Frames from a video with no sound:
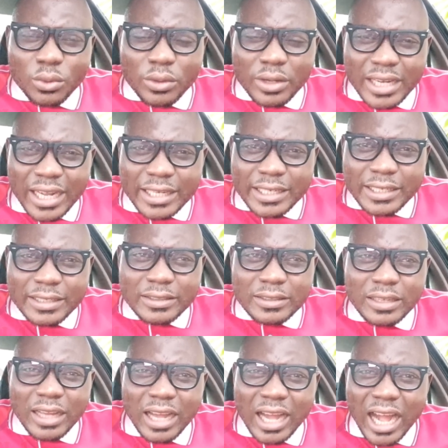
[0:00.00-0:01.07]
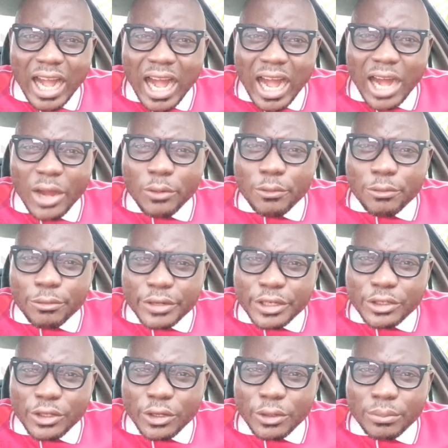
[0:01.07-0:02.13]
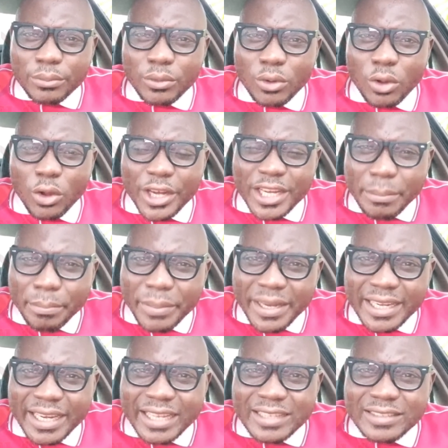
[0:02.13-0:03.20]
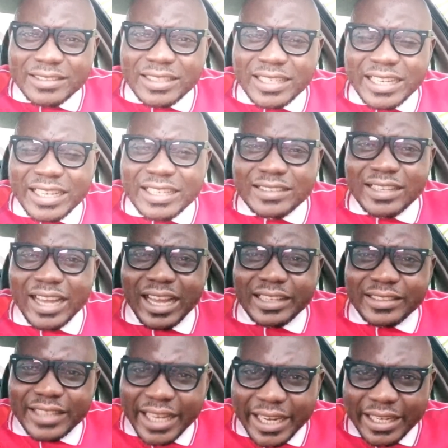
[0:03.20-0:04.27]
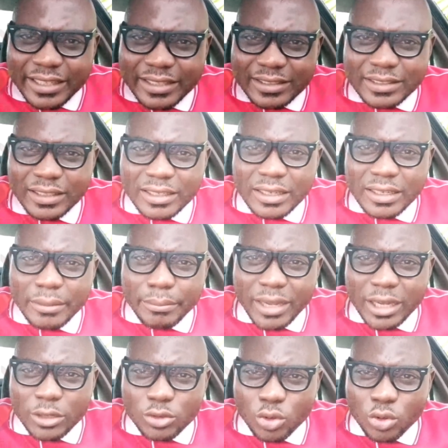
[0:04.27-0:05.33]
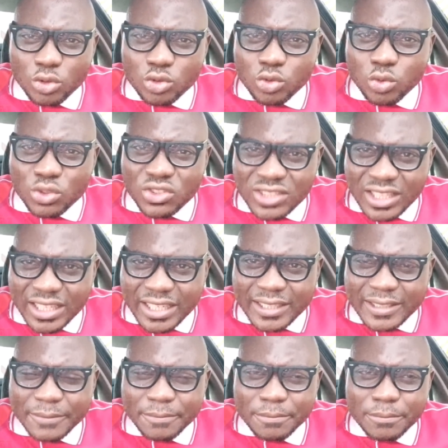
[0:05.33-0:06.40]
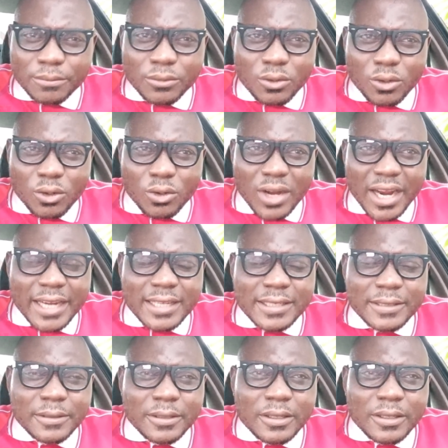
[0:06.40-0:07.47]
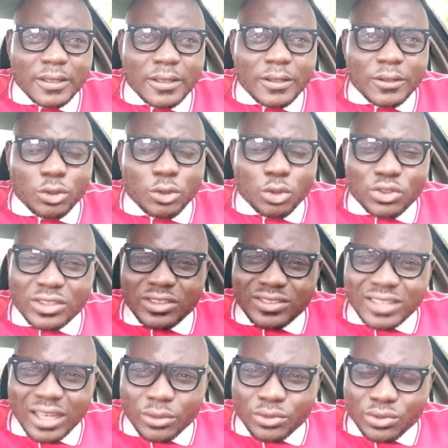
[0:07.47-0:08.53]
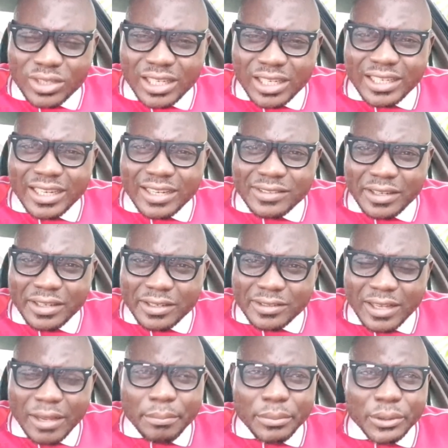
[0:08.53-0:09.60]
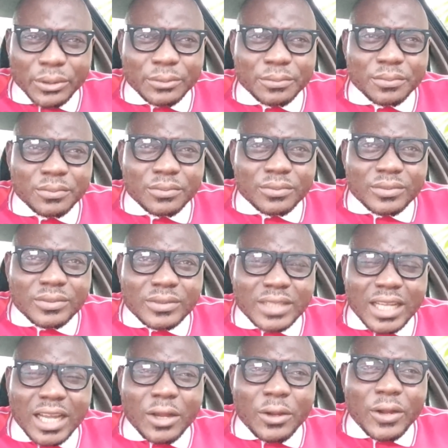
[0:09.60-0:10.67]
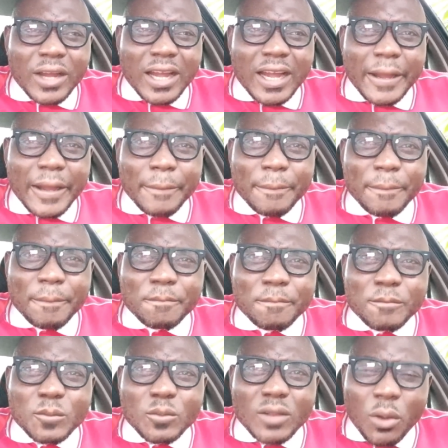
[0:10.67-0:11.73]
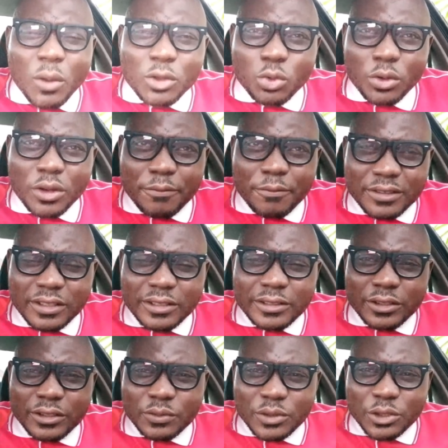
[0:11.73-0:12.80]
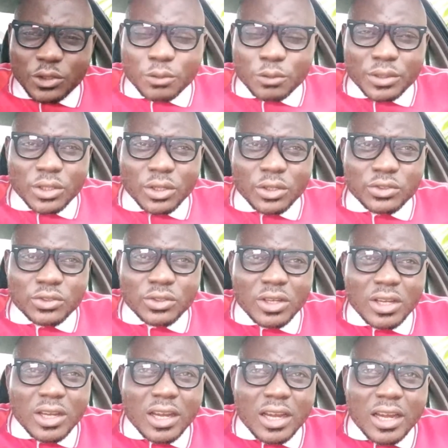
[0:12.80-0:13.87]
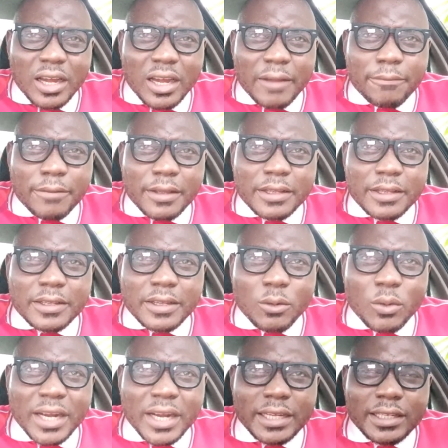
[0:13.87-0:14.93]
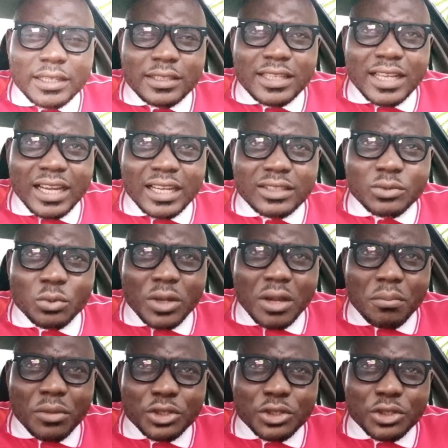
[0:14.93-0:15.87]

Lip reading: regarding how freedom or independence is attained by those who seek it. All right, using South Sudan as an example. Now, I want to revisit this video because I think when I did that,